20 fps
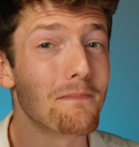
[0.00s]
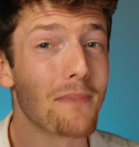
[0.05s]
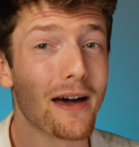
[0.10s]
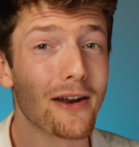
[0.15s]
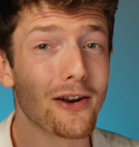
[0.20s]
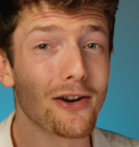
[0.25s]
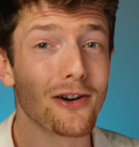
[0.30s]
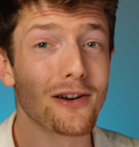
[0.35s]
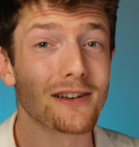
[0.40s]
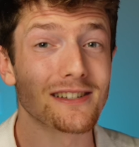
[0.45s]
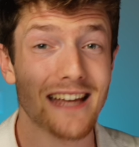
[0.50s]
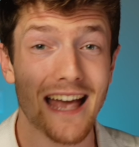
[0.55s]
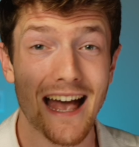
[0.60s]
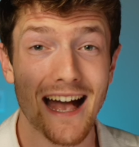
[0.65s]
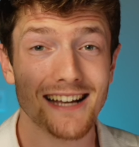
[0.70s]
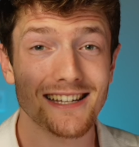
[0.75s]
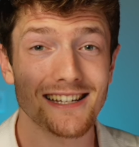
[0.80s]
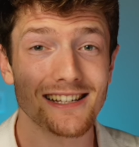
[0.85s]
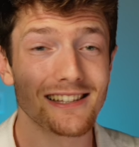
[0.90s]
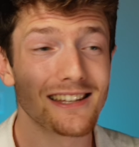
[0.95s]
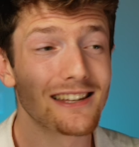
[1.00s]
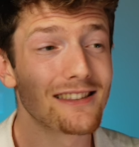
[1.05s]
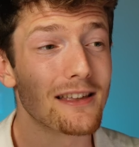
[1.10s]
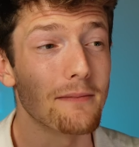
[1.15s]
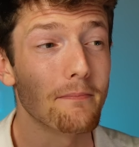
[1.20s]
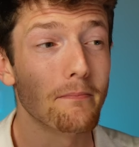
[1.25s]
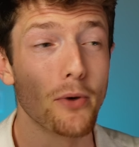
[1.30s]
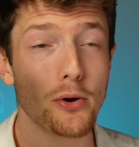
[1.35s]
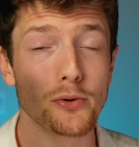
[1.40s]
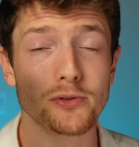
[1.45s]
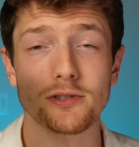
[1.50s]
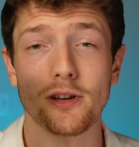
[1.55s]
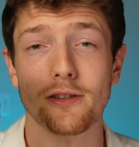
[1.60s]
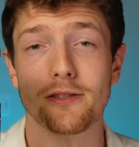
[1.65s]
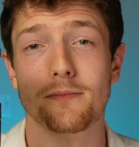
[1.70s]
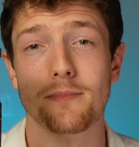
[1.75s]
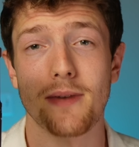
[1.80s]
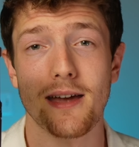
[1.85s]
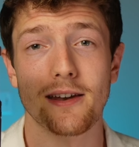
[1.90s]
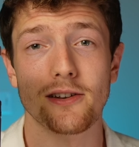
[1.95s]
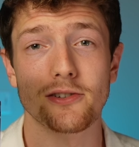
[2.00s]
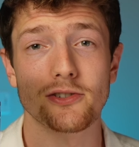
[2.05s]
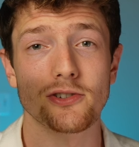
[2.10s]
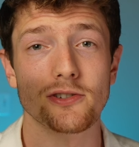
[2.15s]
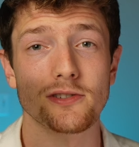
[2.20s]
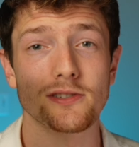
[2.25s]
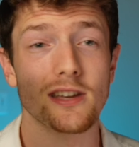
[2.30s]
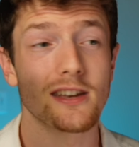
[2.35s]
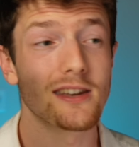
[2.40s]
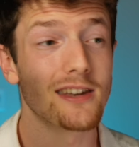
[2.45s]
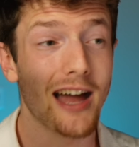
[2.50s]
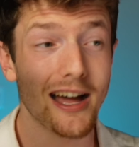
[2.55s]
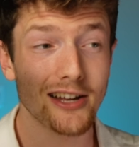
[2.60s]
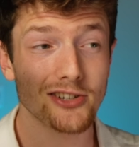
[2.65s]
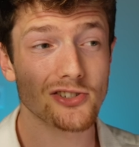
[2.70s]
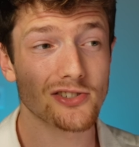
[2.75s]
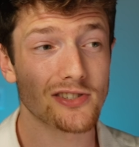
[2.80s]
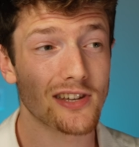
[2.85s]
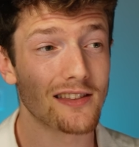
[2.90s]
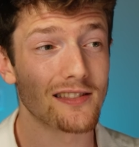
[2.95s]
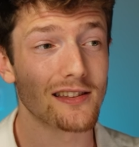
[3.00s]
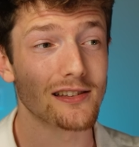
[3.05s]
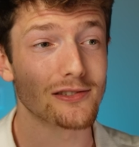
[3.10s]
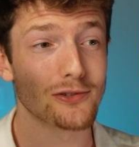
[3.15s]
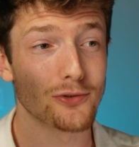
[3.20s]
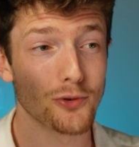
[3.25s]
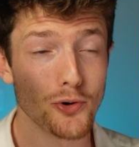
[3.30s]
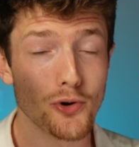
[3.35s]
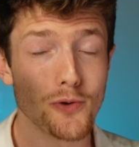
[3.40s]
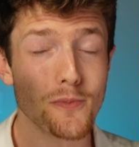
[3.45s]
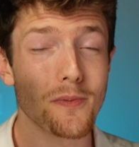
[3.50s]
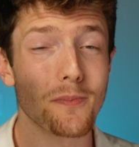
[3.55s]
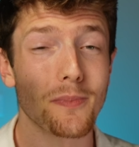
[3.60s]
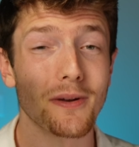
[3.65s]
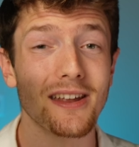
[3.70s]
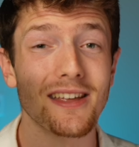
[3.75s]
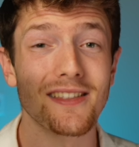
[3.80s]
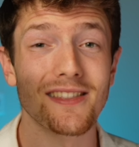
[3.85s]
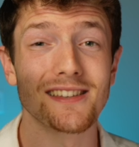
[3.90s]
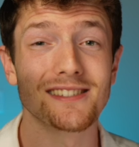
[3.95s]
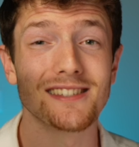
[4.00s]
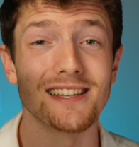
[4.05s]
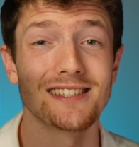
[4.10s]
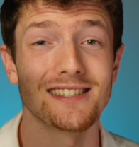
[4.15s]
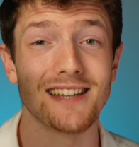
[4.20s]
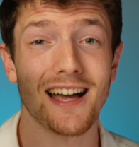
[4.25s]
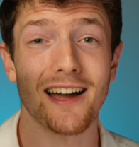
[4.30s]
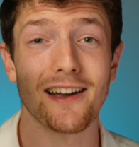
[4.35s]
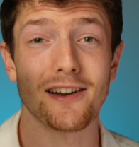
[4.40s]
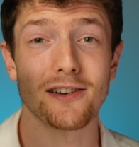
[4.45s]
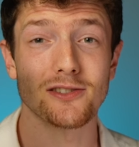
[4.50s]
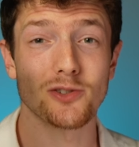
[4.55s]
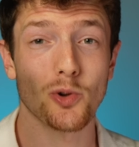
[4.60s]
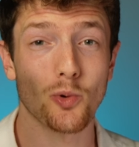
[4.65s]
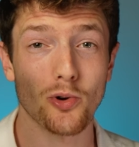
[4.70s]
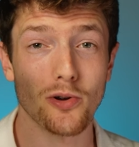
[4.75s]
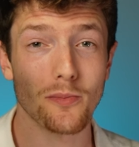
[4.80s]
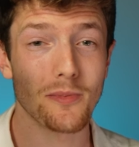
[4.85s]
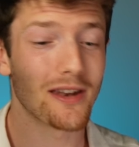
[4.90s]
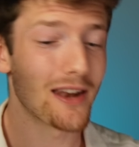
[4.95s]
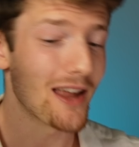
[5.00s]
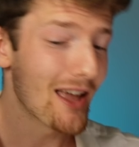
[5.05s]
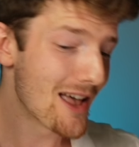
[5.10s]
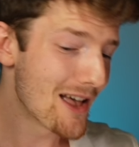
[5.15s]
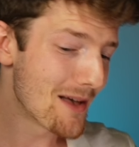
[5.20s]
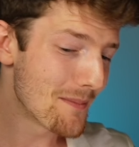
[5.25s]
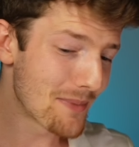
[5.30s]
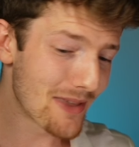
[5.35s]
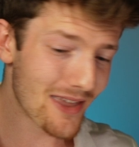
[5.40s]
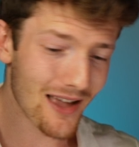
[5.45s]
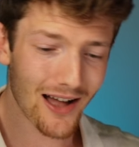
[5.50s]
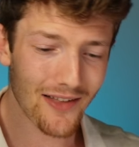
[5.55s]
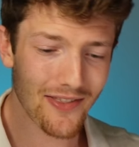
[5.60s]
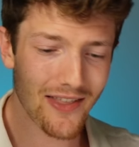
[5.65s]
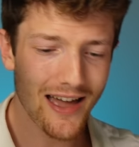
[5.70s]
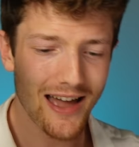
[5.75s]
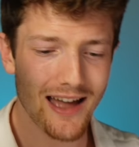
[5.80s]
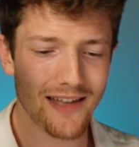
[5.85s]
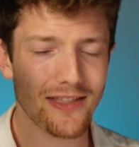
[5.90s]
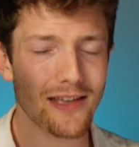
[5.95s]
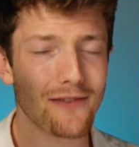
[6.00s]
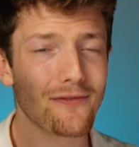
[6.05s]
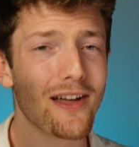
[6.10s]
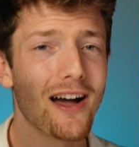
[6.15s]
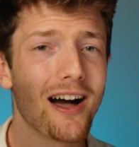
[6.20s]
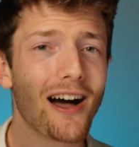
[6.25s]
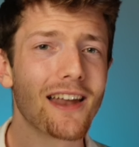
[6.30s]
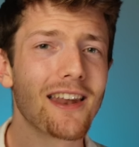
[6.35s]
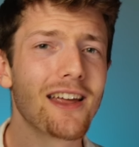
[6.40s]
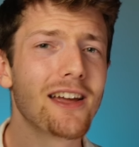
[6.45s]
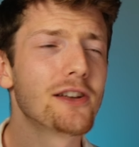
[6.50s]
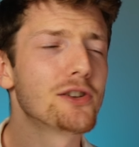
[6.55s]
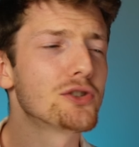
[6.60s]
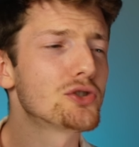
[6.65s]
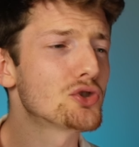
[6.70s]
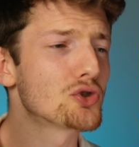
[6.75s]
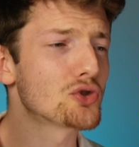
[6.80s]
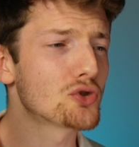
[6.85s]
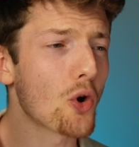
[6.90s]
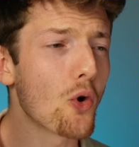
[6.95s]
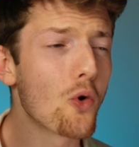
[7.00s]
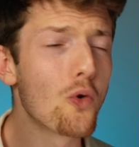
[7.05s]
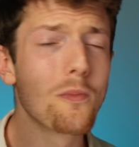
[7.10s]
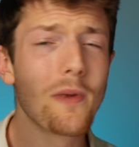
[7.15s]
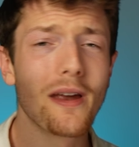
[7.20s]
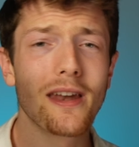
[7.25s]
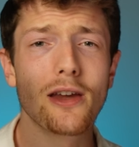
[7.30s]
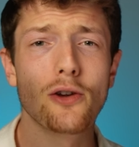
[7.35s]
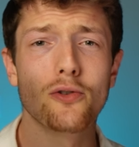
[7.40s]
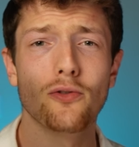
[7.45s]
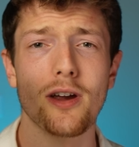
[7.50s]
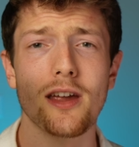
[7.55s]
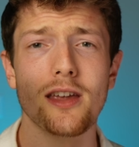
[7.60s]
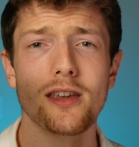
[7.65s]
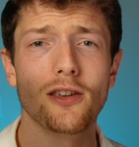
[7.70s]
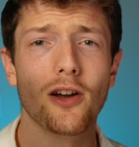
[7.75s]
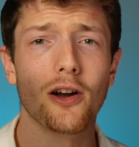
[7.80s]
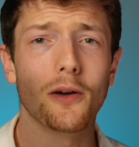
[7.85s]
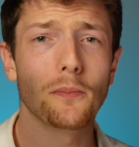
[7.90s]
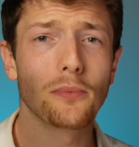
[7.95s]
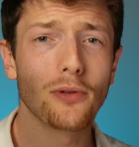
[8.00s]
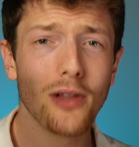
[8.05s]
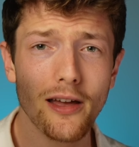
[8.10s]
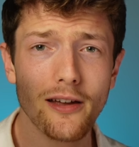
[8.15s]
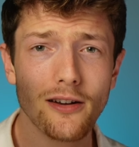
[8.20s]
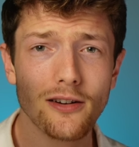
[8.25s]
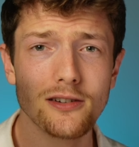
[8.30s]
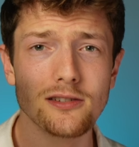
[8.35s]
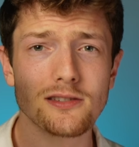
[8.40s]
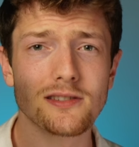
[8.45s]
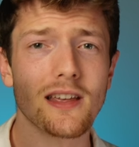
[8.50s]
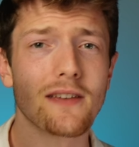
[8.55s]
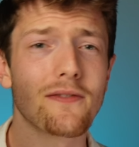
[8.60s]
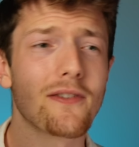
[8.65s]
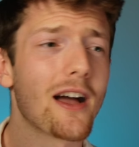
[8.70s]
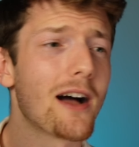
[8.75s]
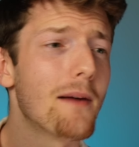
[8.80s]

better tactically than most other managers, not just in this group, but in this entire tournament. Beyond that, they've got so many great young players. They've